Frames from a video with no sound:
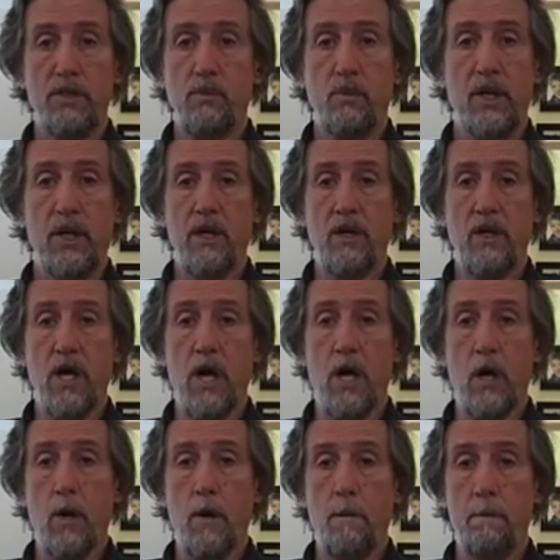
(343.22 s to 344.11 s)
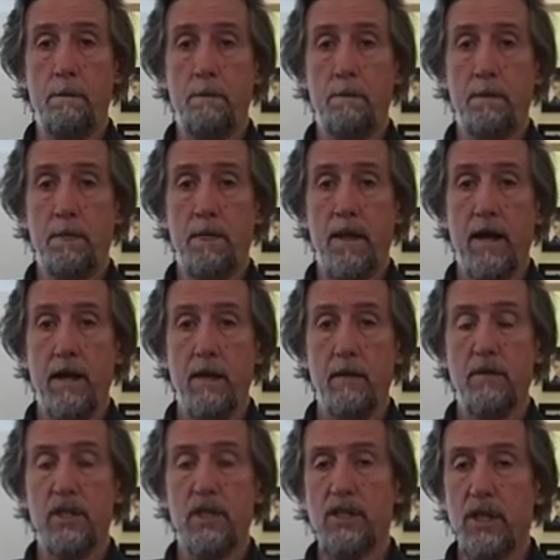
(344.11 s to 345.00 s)
we don't know.
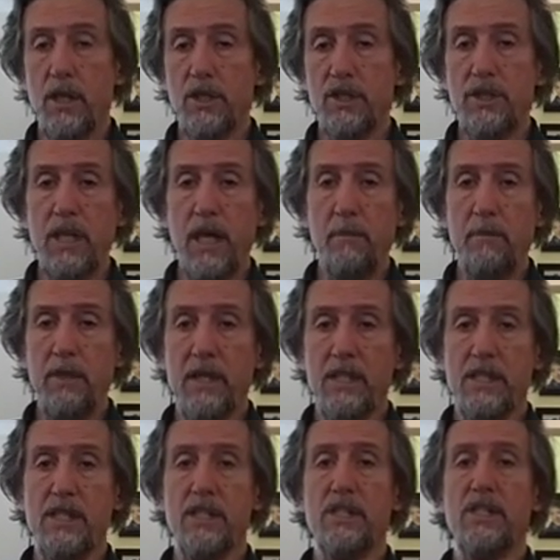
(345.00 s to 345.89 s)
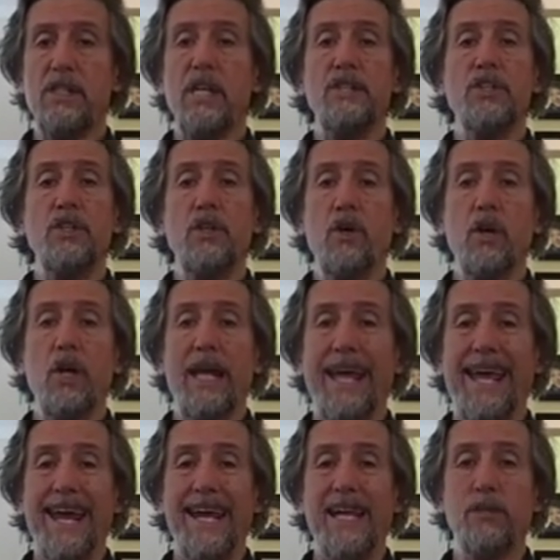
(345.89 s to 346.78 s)
But it started shaping us at such an
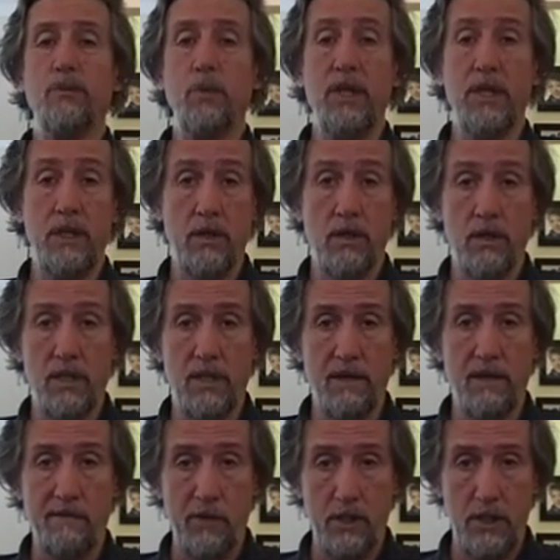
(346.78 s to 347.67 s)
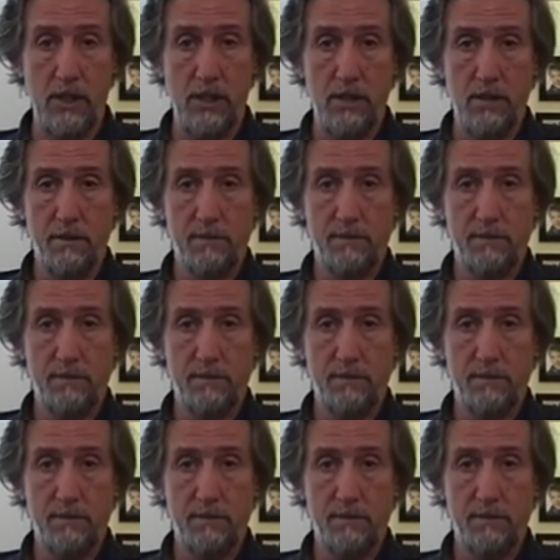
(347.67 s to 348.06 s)
early age we didn't know the difference.